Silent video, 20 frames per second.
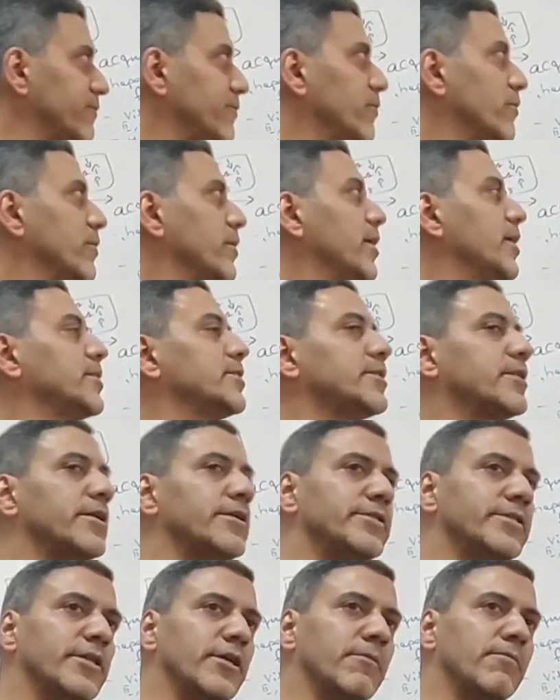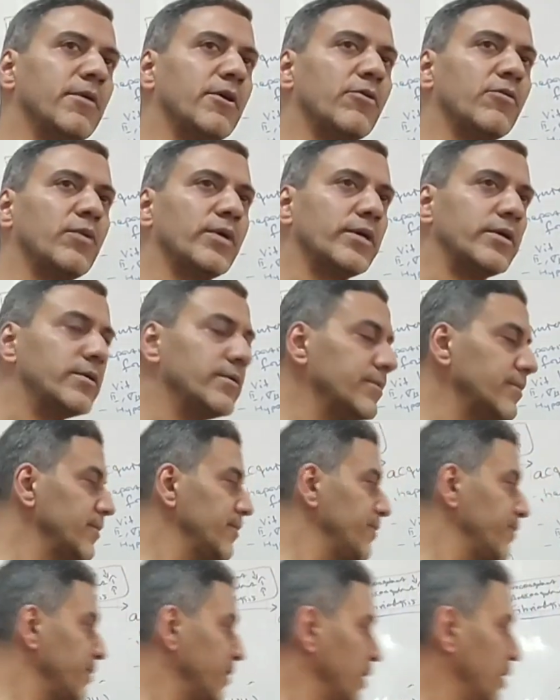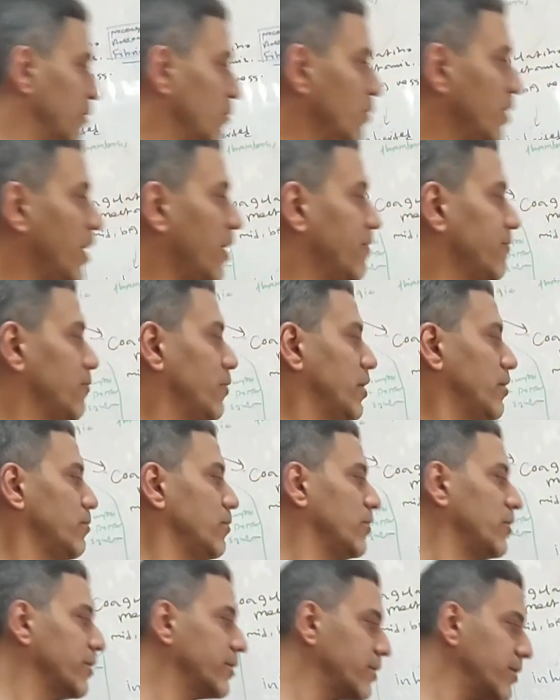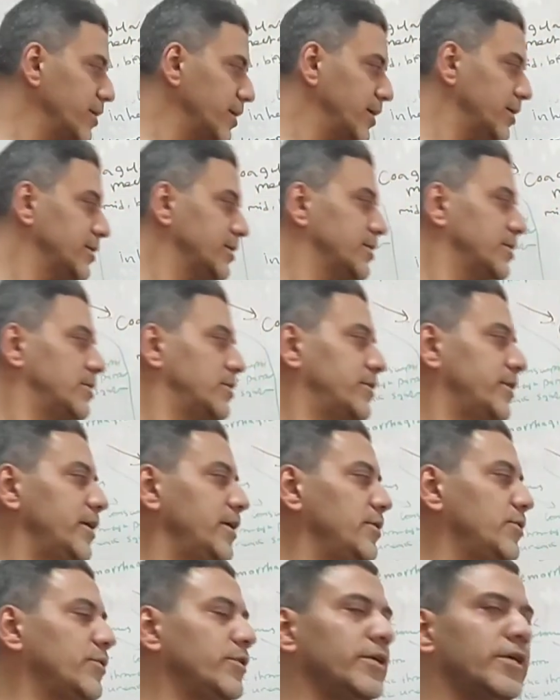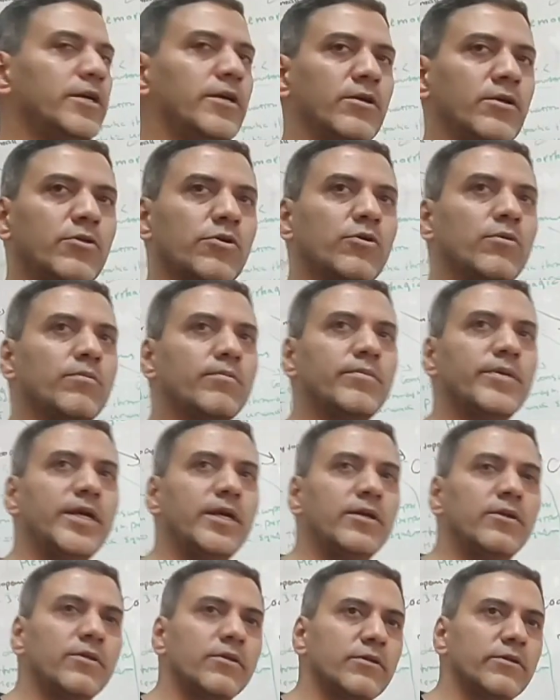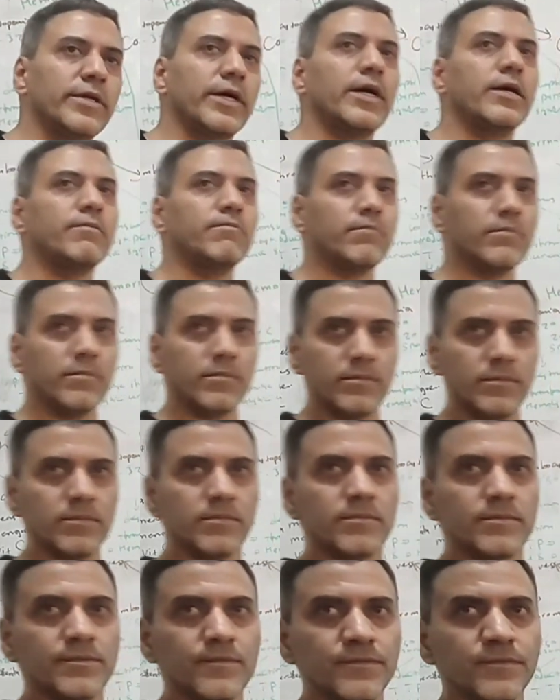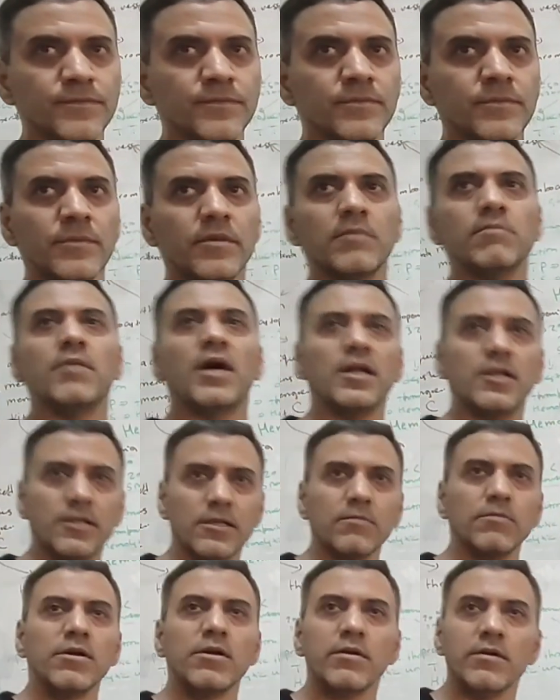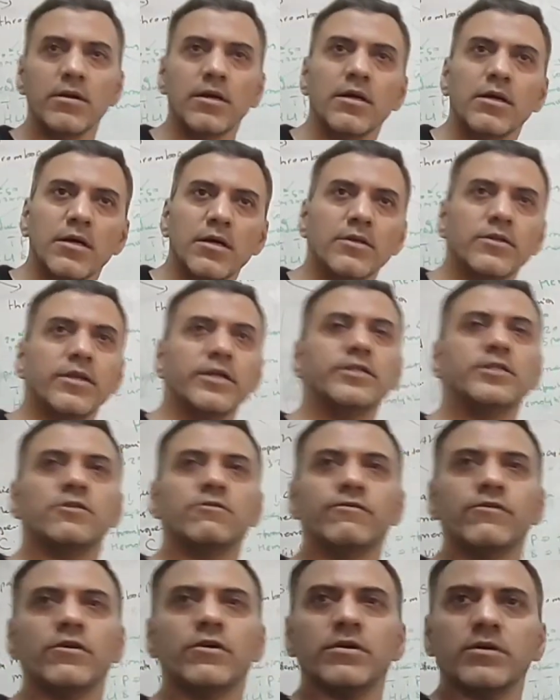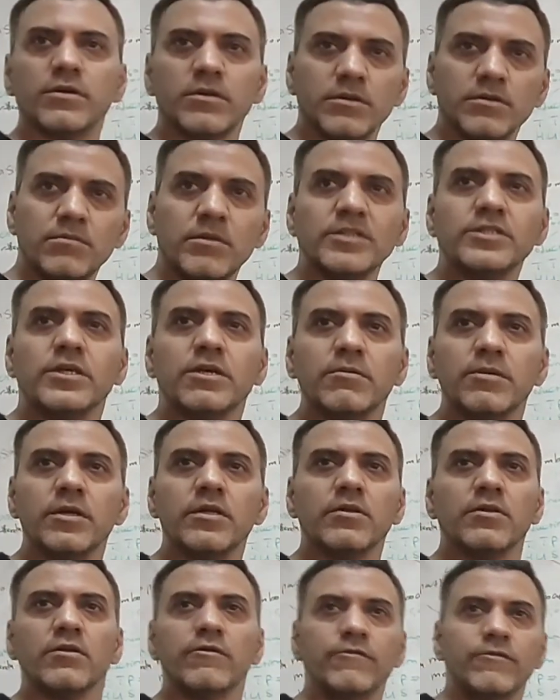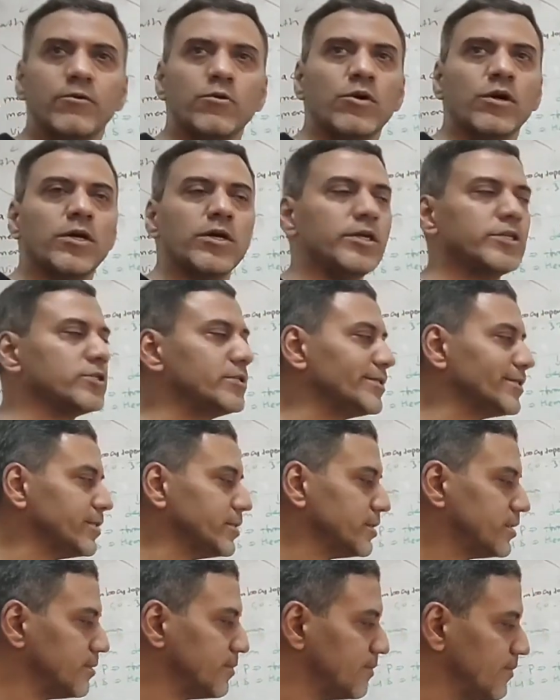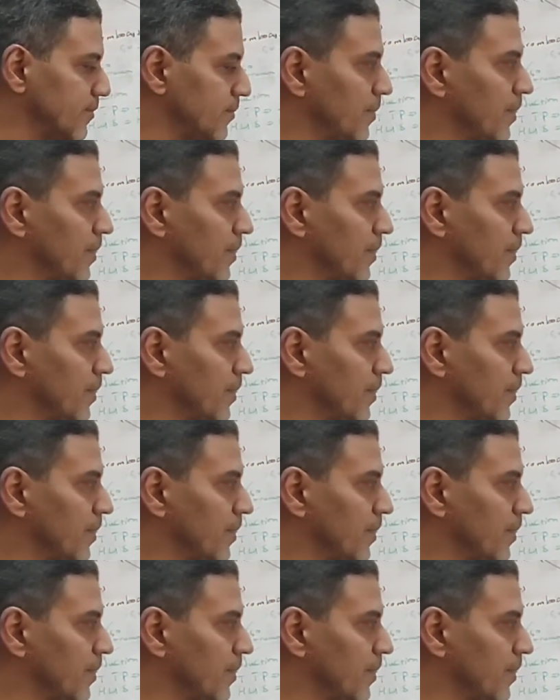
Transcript: for extrinsic pathway. We have one more is TT, thrombin time. Multiple uh, tests for measuring of coagulation system.